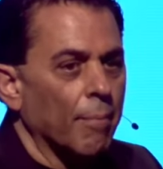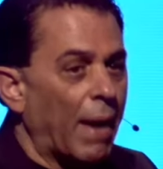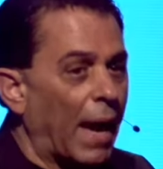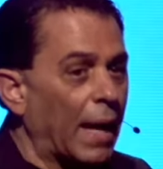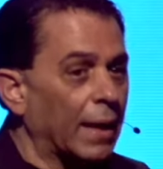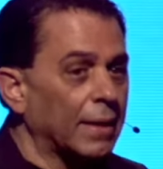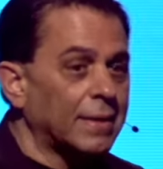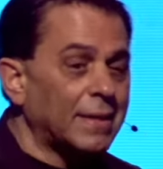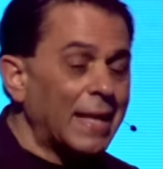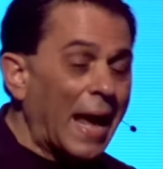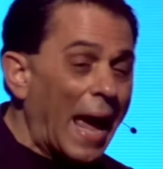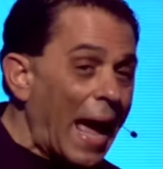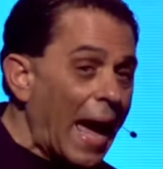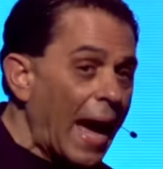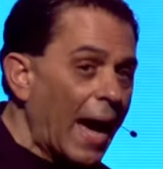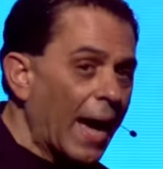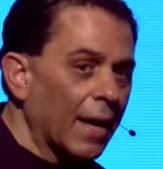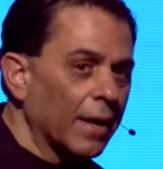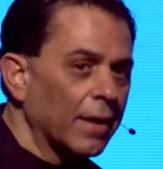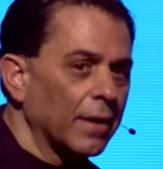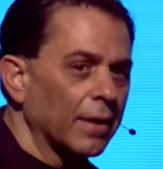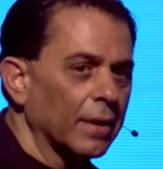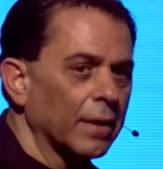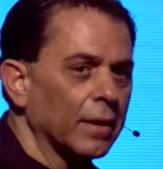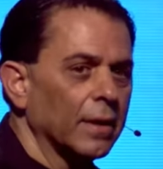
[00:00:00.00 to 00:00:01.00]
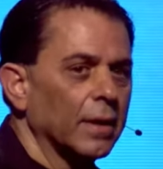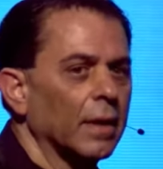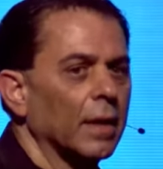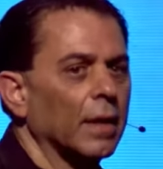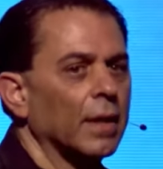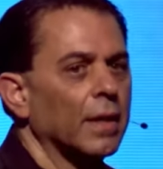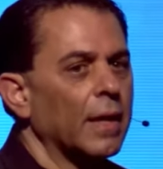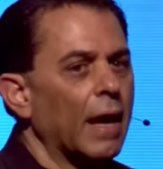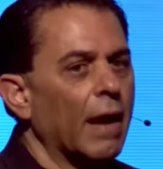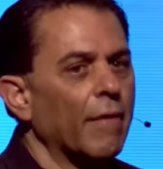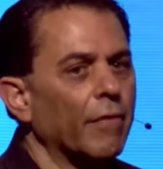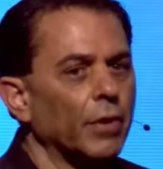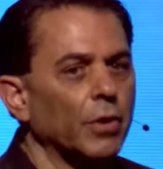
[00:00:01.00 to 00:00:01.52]
My dad
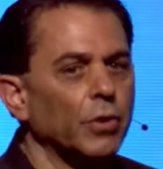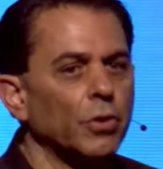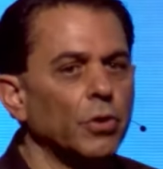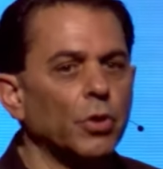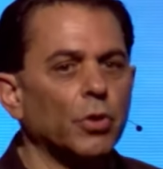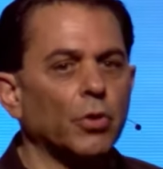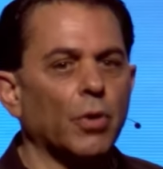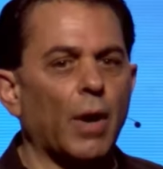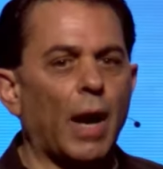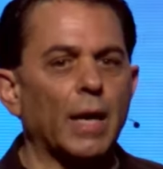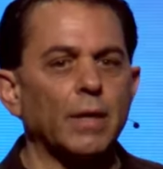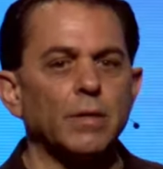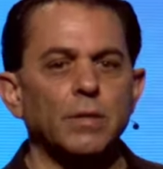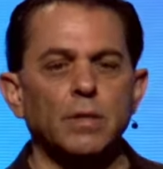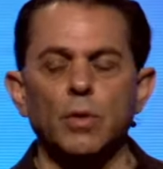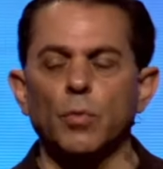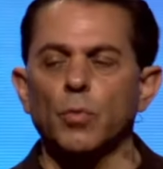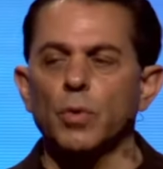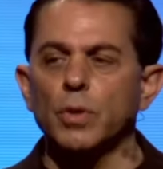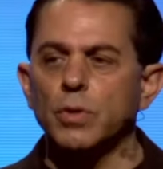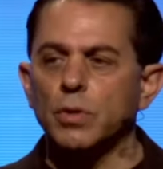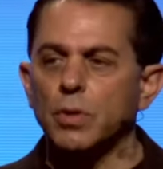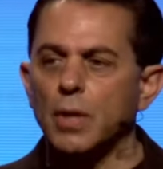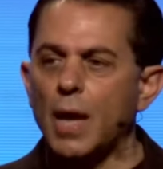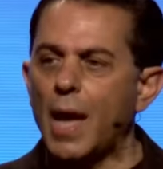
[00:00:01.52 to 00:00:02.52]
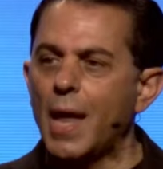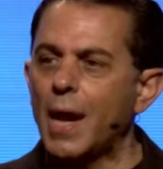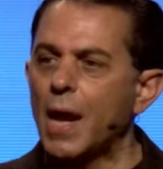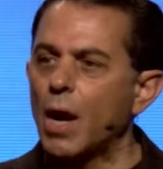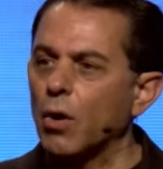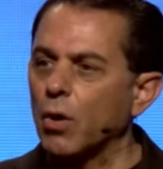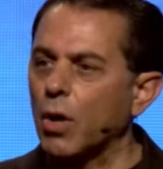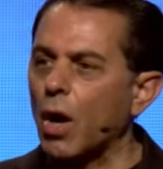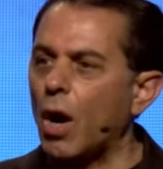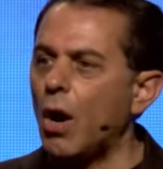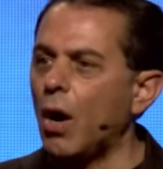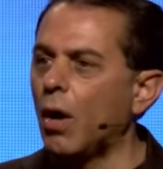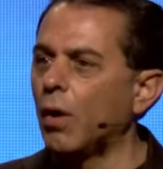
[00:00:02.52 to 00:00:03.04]
never knew Christ and was an
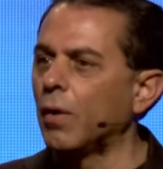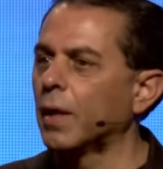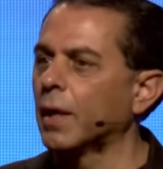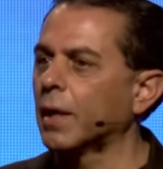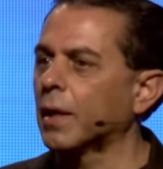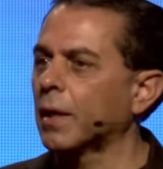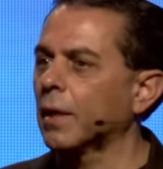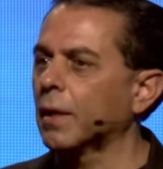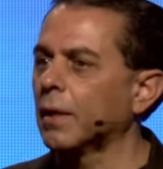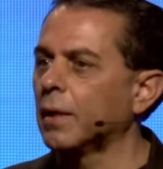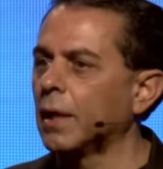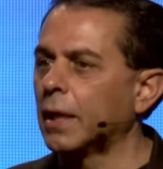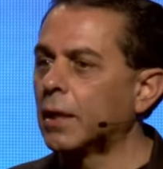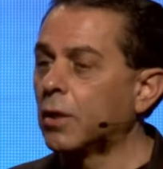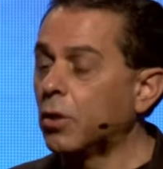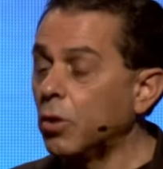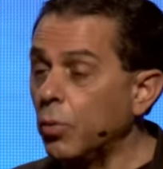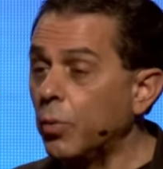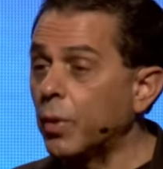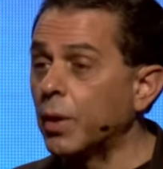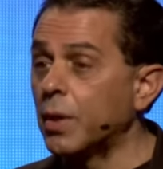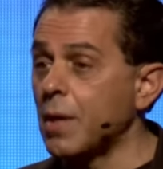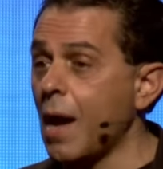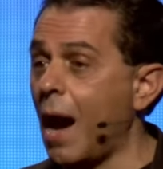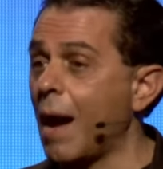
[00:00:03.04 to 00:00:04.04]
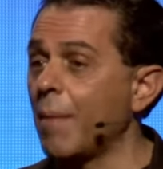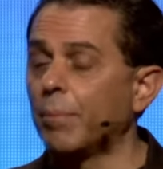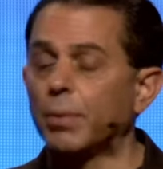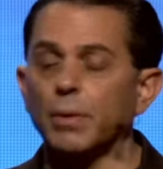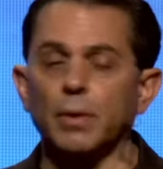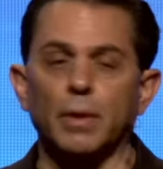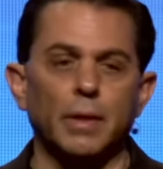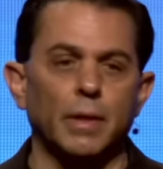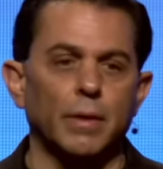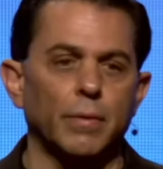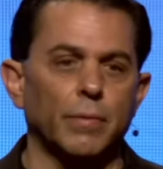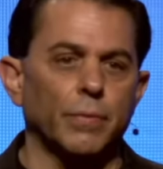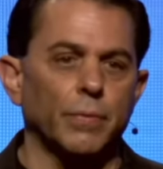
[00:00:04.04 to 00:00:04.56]
alcoholic like you would not
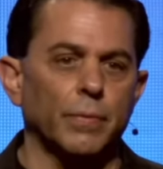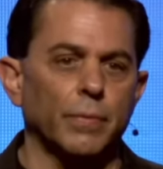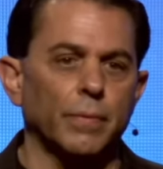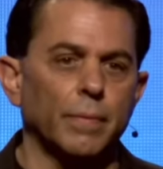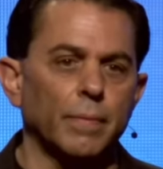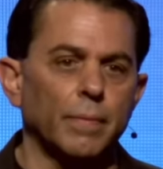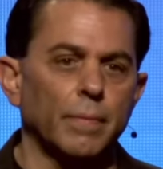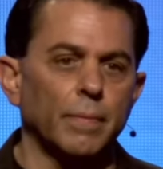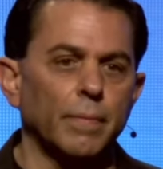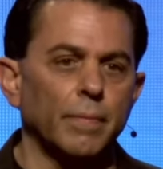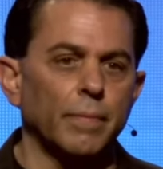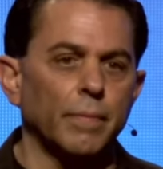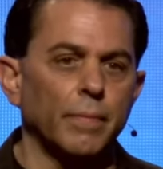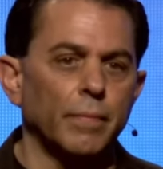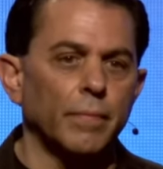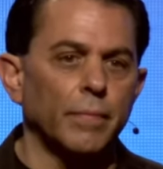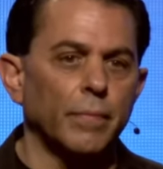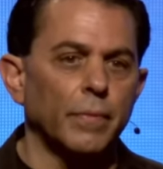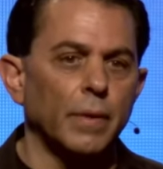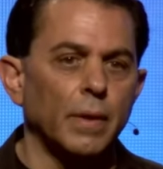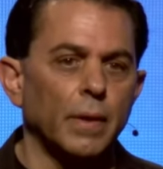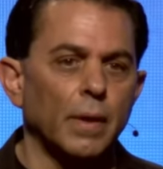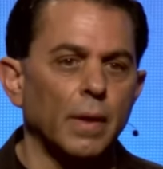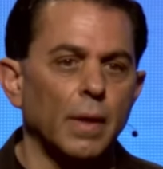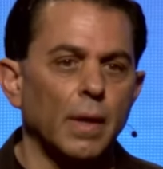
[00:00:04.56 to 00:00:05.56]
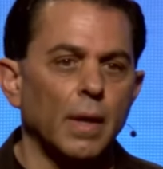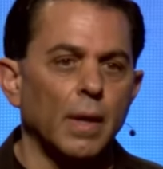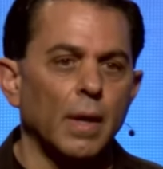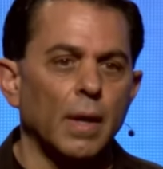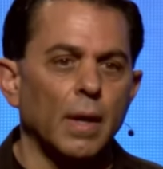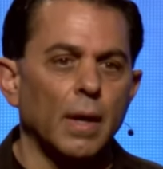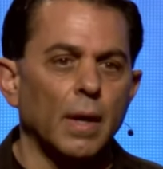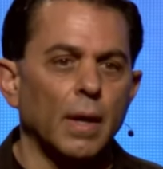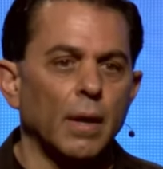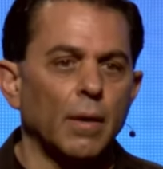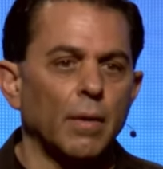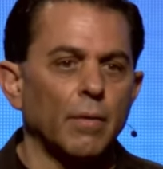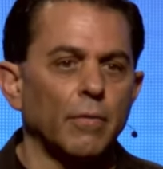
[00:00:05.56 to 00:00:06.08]
believe.
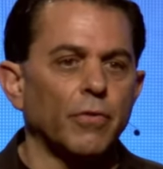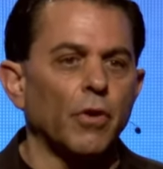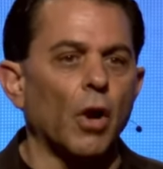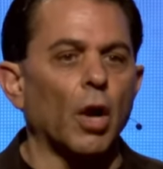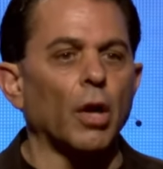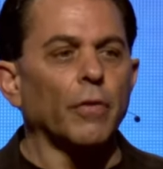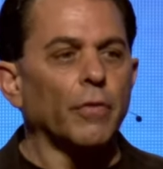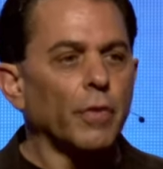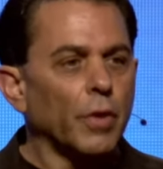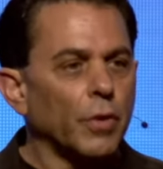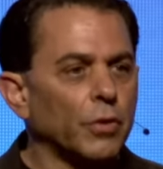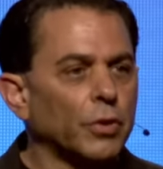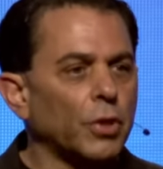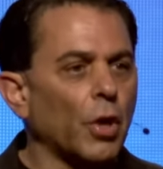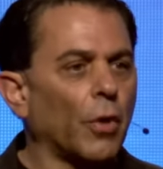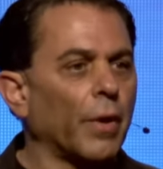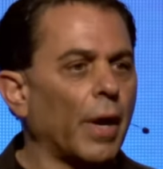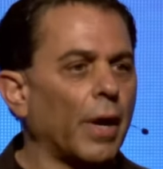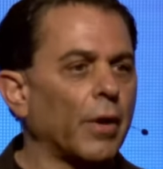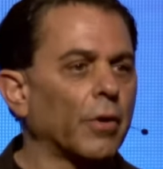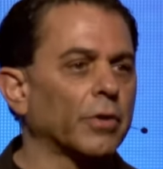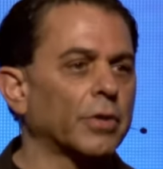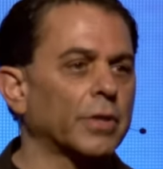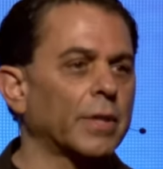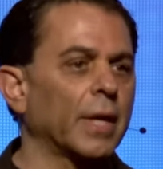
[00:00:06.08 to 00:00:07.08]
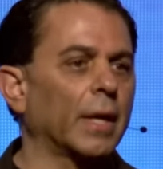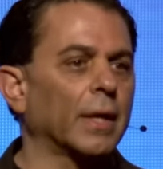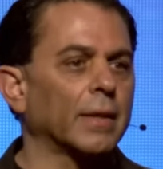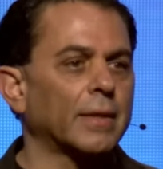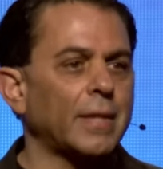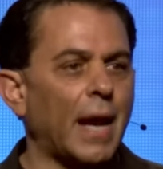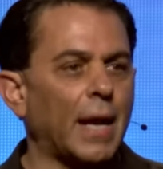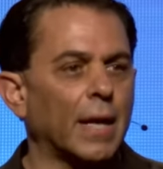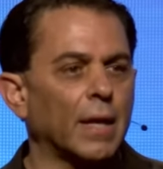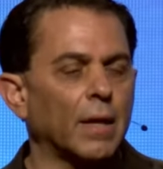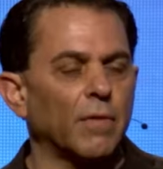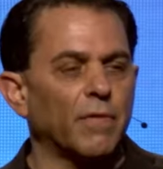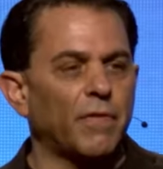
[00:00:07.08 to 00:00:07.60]
For all of you that don't understand
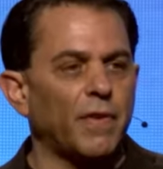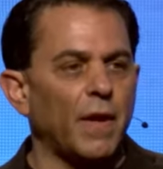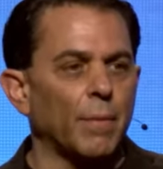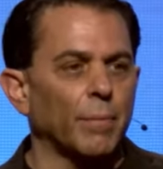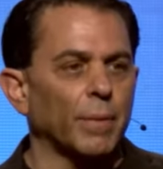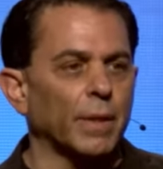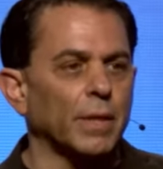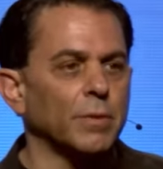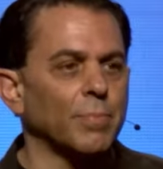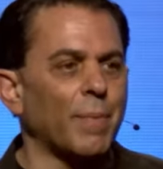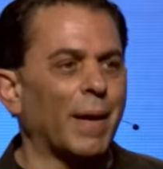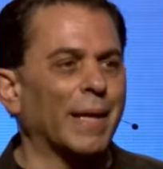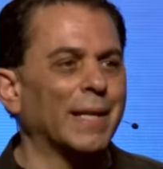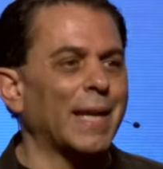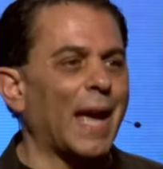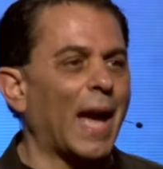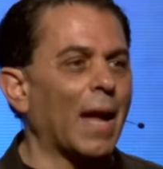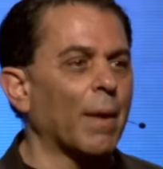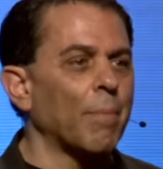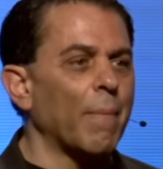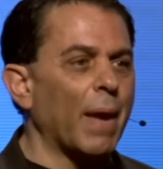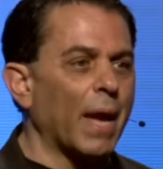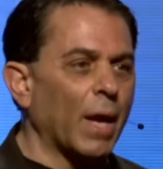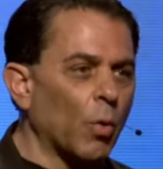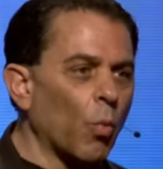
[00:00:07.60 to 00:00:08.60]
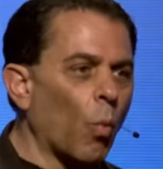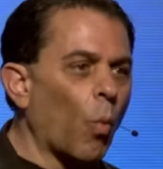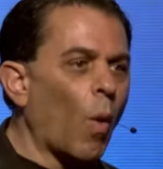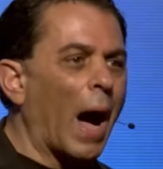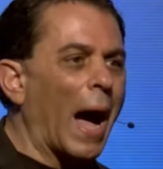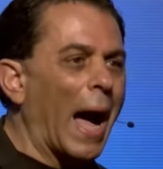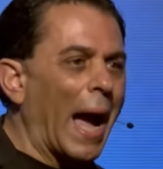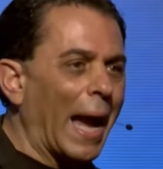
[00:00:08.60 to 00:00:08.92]
Italian families, my dad made